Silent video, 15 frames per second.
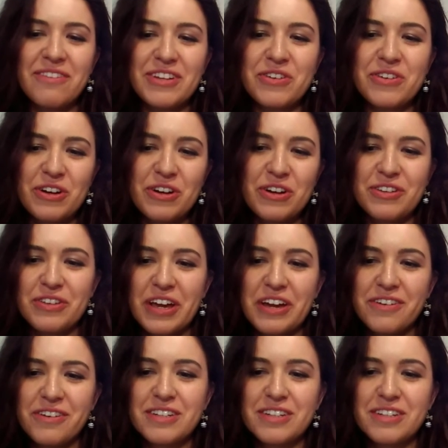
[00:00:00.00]
and content
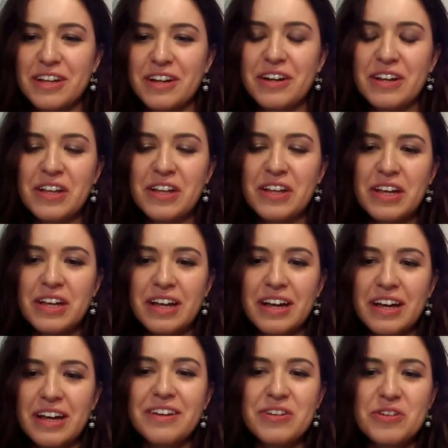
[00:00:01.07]
areas, then
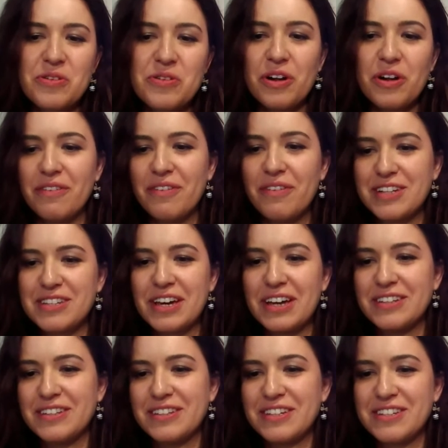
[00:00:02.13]
I think all of us
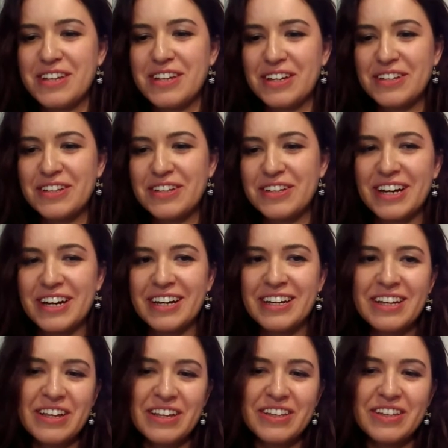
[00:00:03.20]
had this idea,
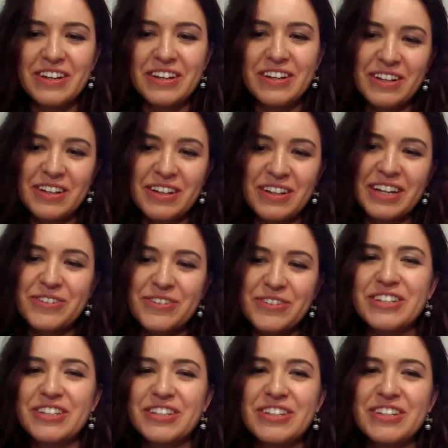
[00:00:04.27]
like
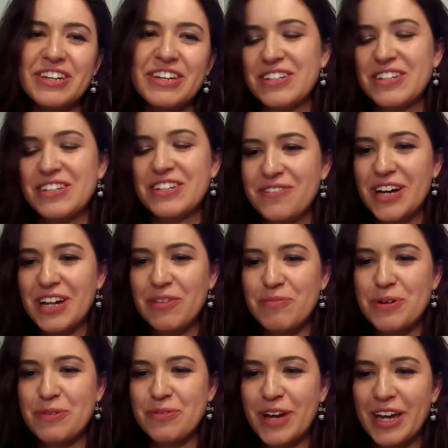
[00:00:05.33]
really thinking in a
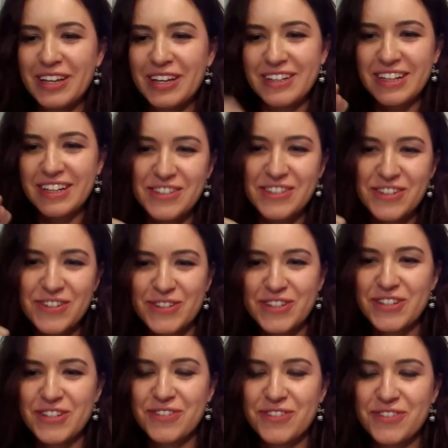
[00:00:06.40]
developer way. Let's use
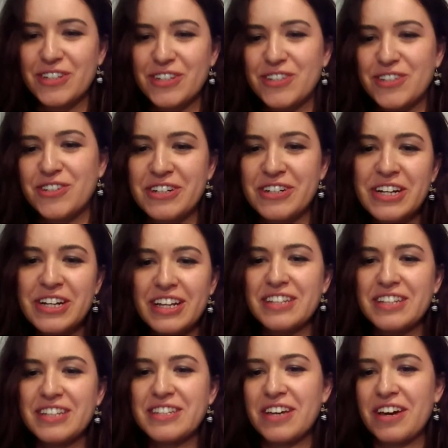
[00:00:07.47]
this feature.
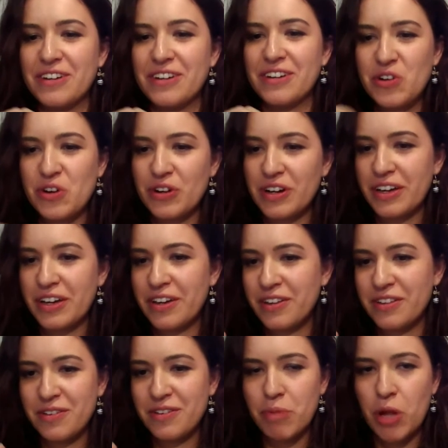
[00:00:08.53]
Let's have
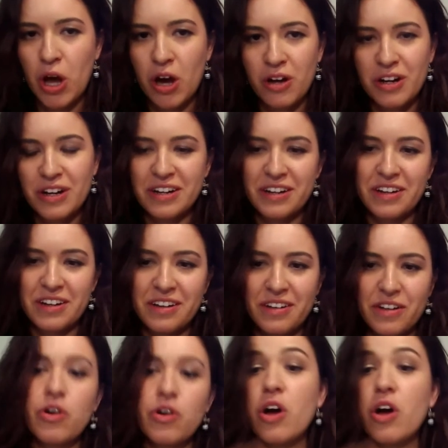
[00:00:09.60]
a block,
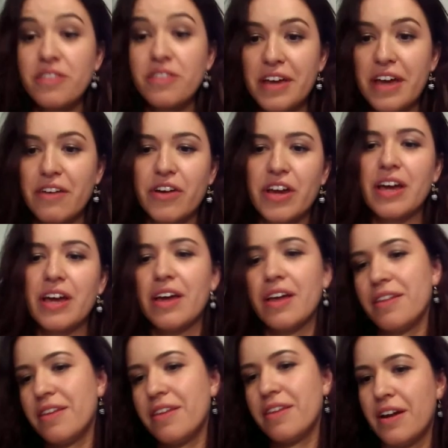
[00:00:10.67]
a content area,
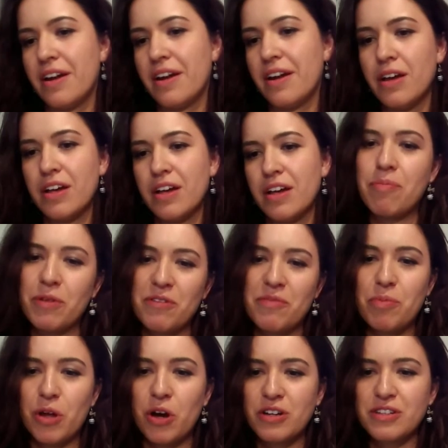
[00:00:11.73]
and then a couple
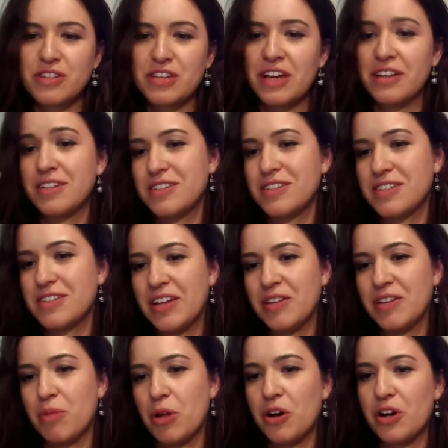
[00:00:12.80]
of blocks, and
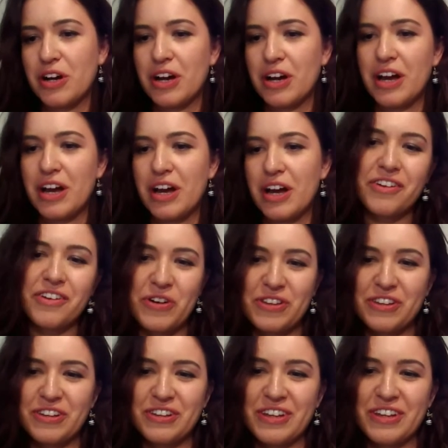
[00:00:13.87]
inside the block another
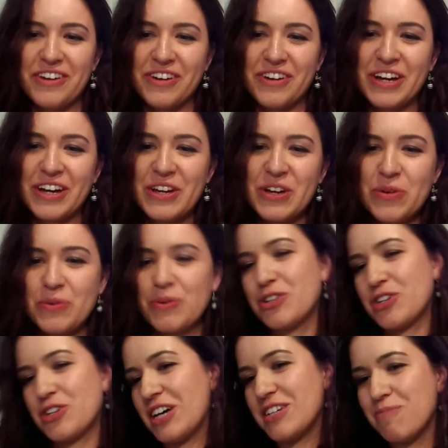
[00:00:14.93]
content area
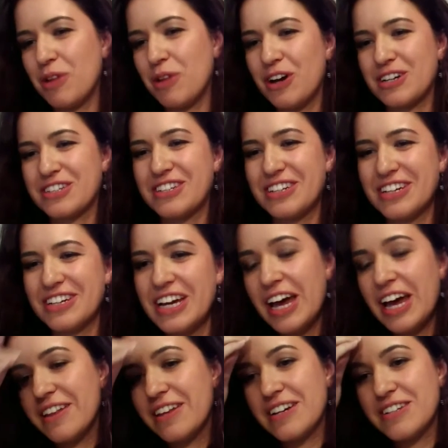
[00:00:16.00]
which has blocks.
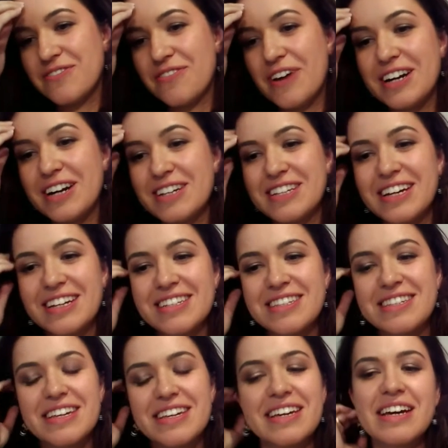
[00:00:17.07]
And as far as I can
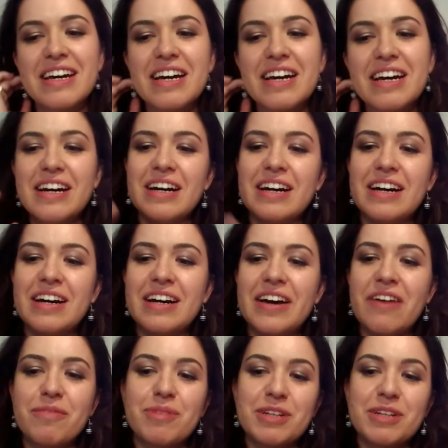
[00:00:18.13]
see,
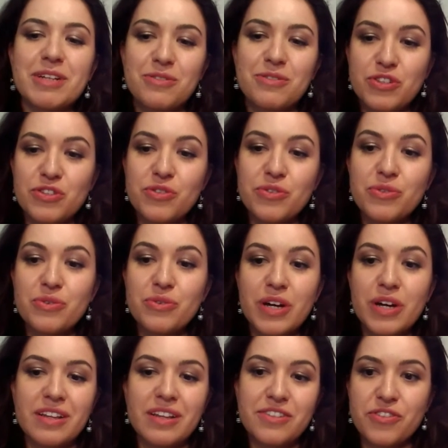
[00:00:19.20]
everybody who is new,
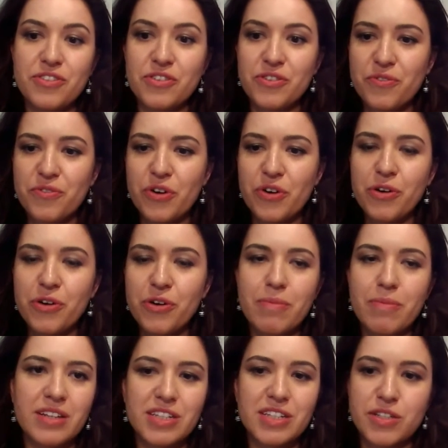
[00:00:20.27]
at least on forum,
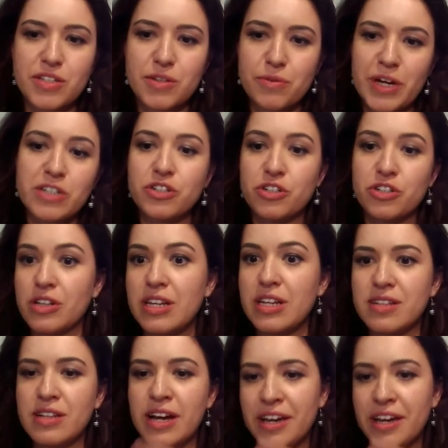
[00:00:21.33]
asks
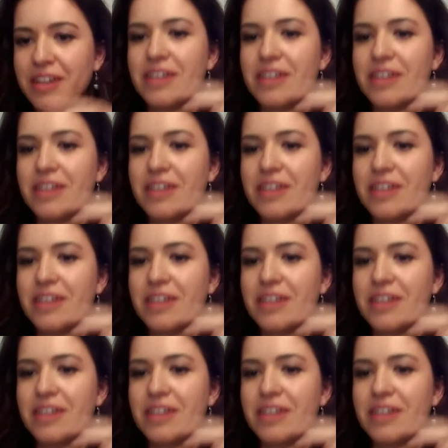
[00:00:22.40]
questions like, is